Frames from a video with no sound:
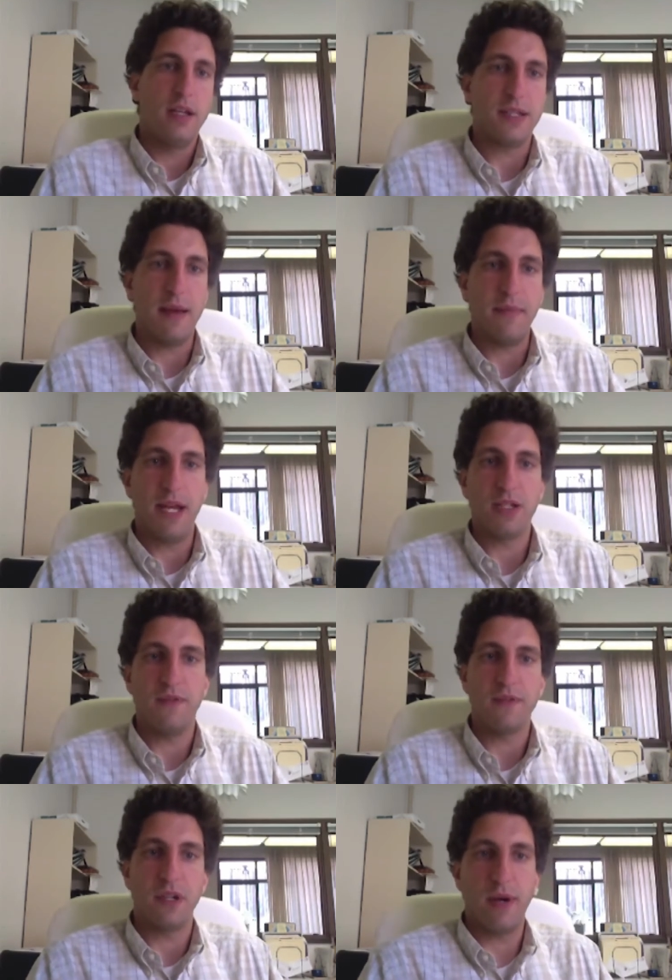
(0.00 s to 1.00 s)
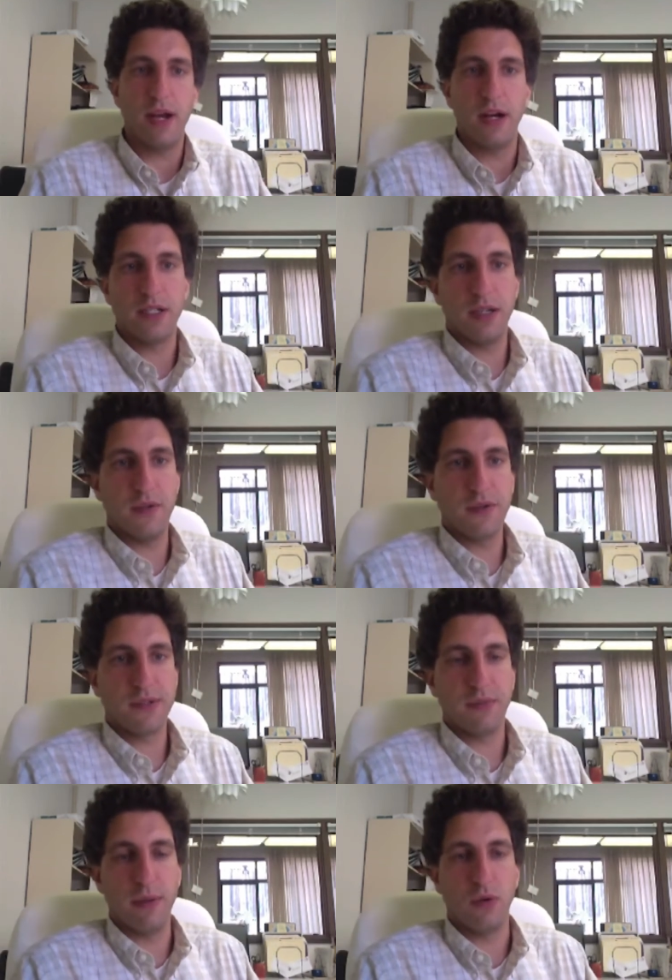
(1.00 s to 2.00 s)
nomination of Sotomayor to the
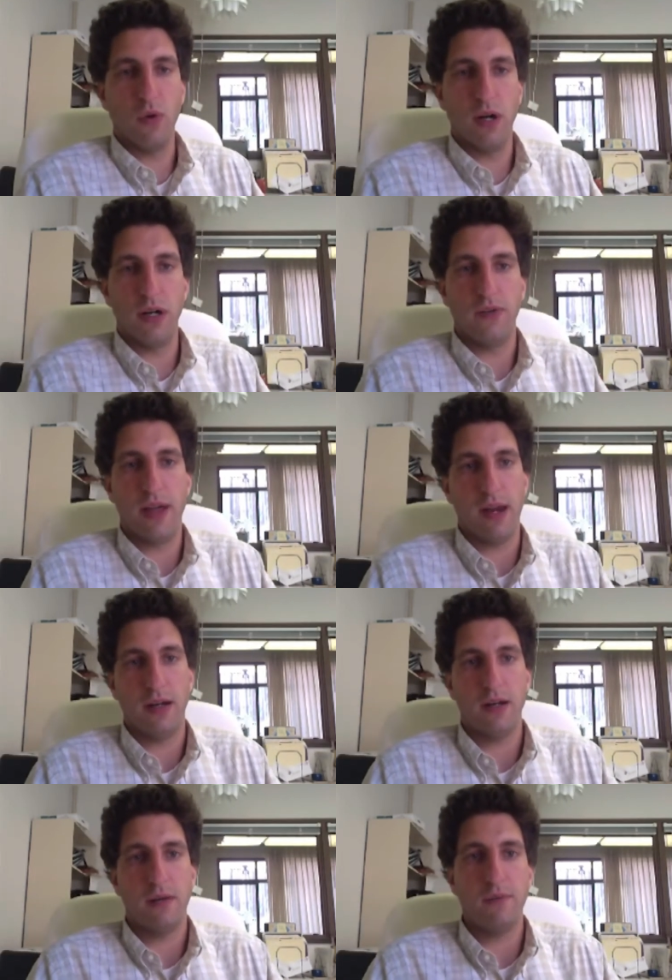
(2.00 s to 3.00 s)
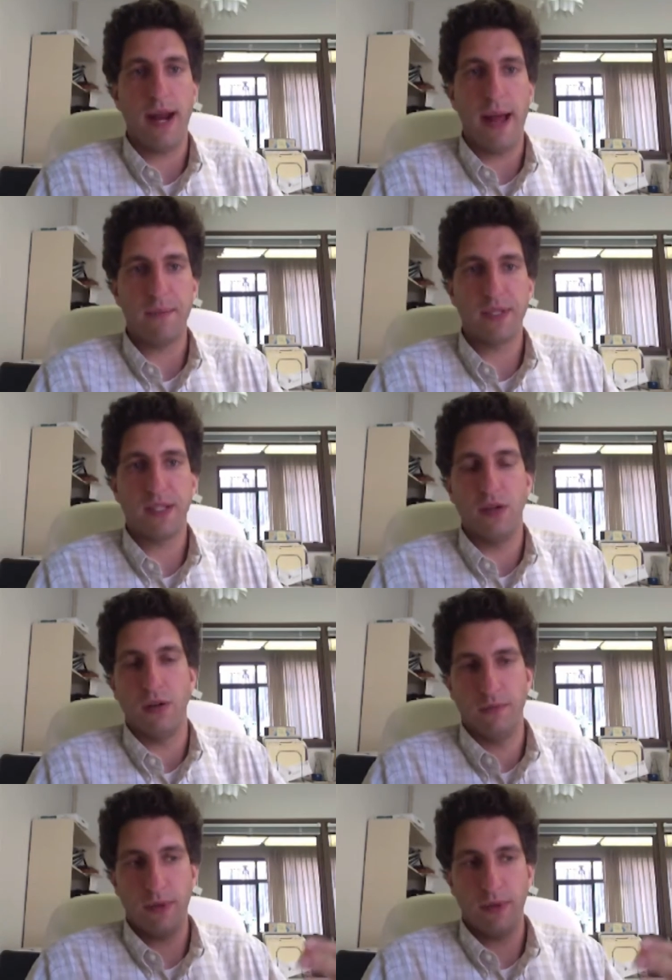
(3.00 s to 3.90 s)
Supreme Court that perhaps, you know,